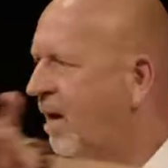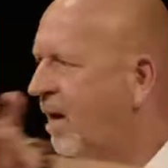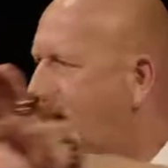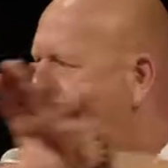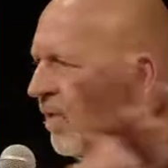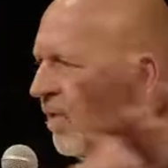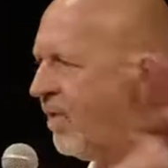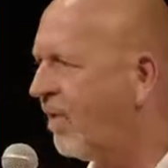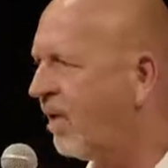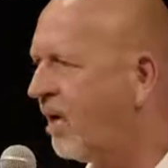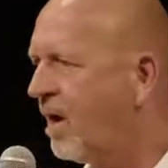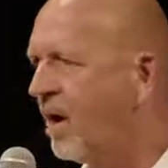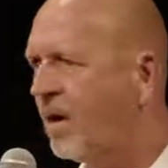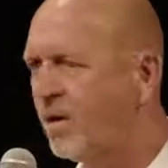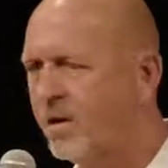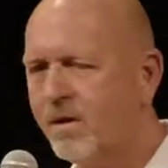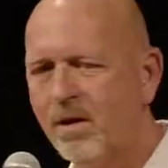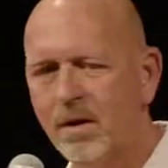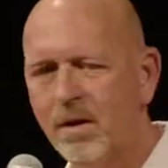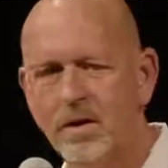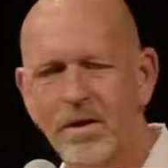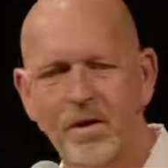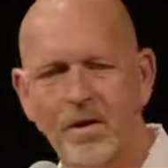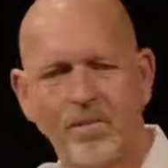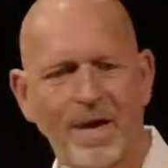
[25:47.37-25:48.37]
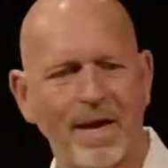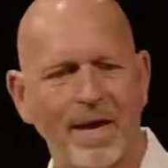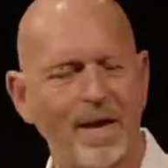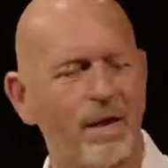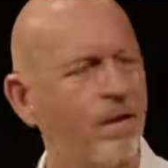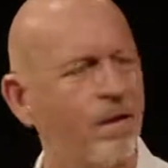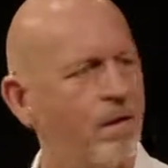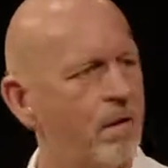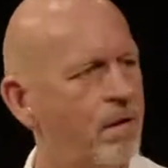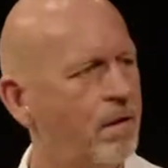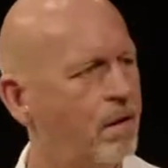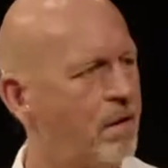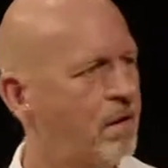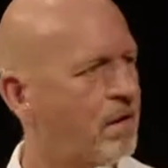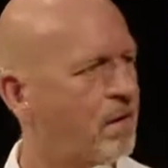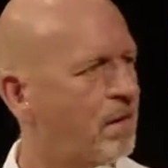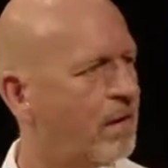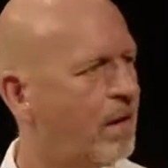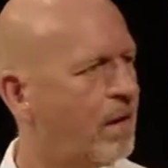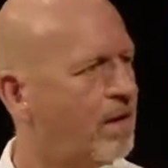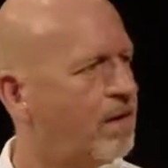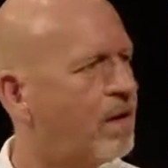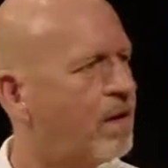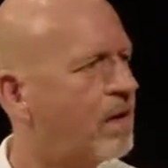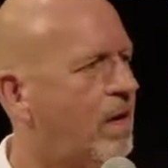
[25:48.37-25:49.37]
And they're, you know, I'm like, oh,
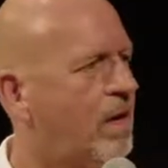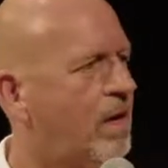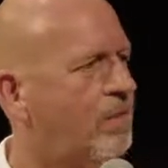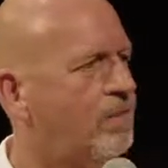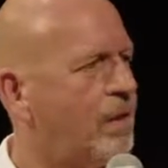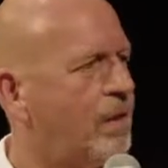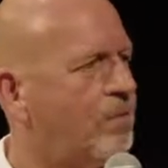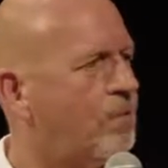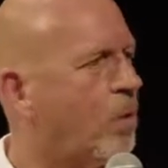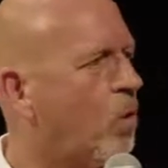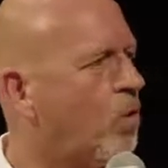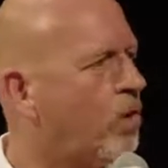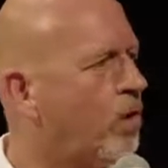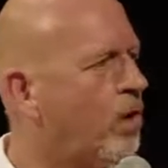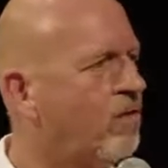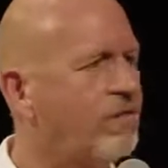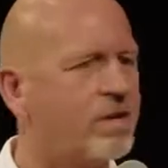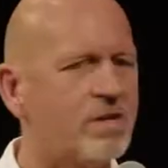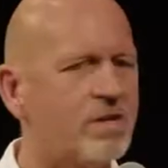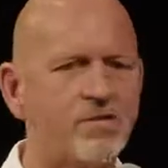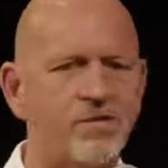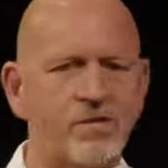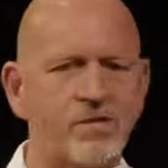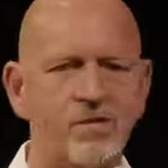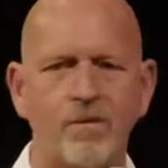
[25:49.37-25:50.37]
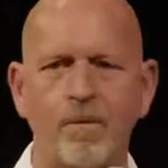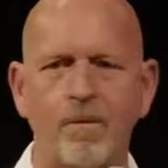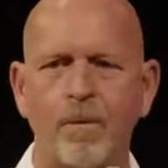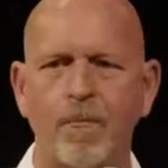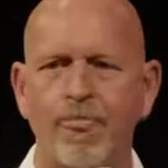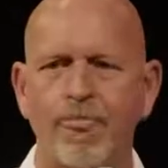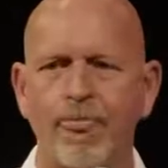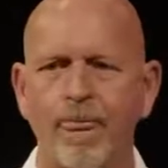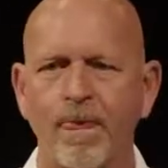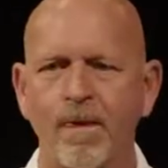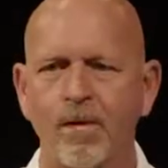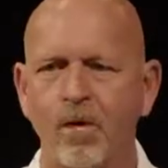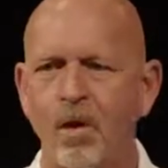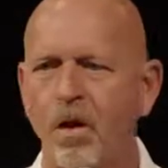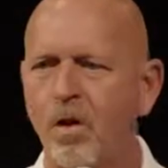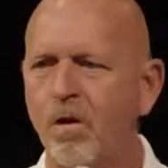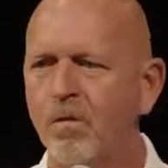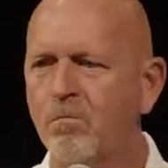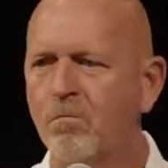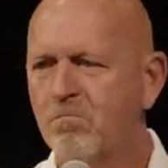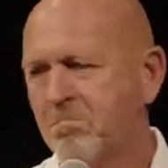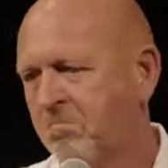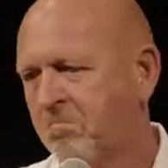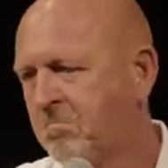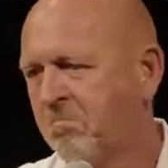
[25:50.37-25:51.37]
I thought I'd be more nervous, you know.
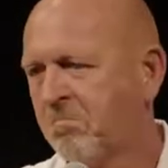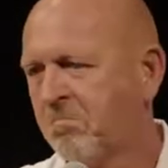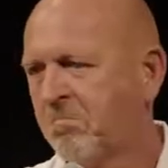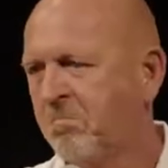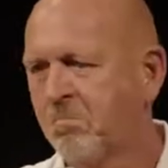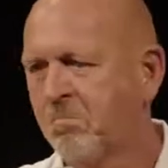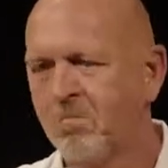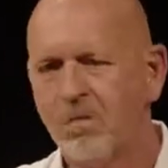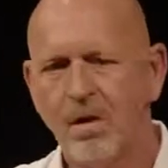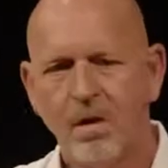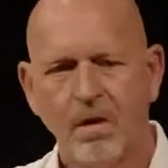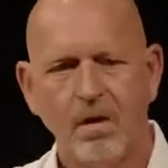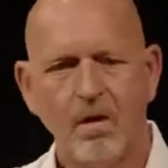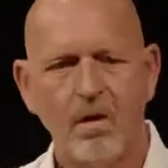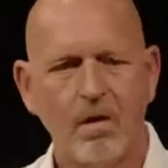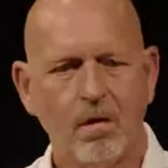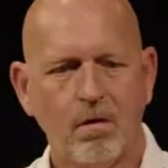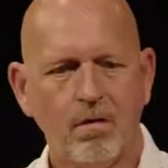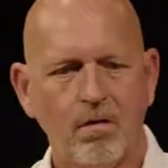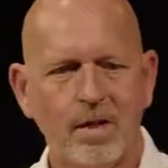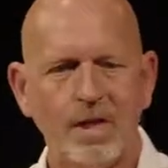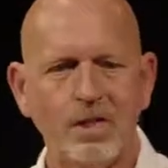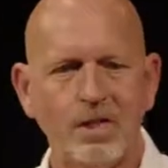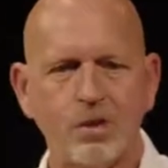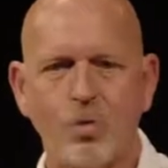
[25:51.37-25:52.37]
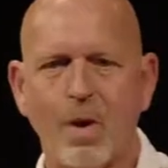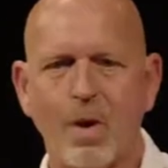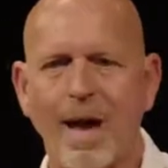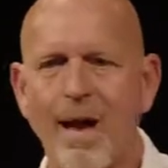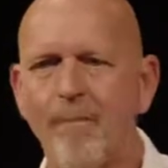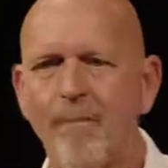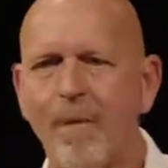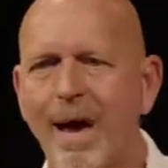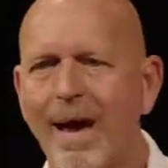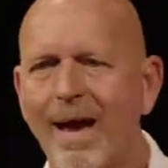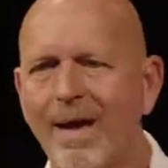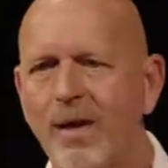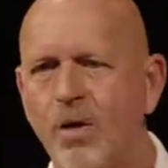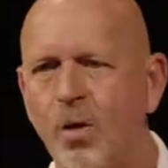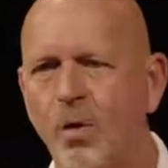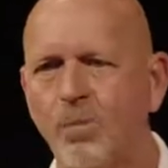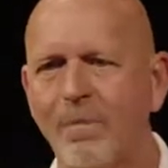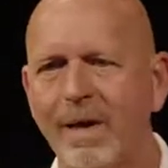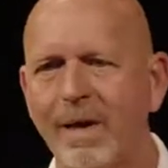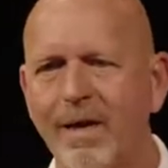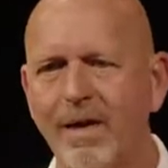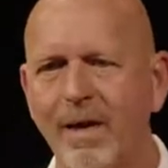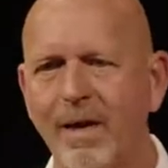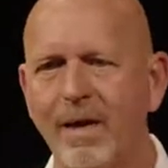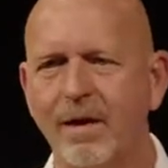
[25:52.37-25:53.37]
You know, and they swam by, no
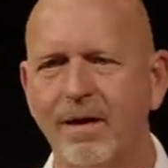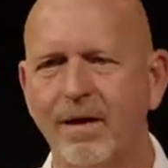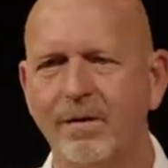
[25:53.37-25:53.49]
big deal.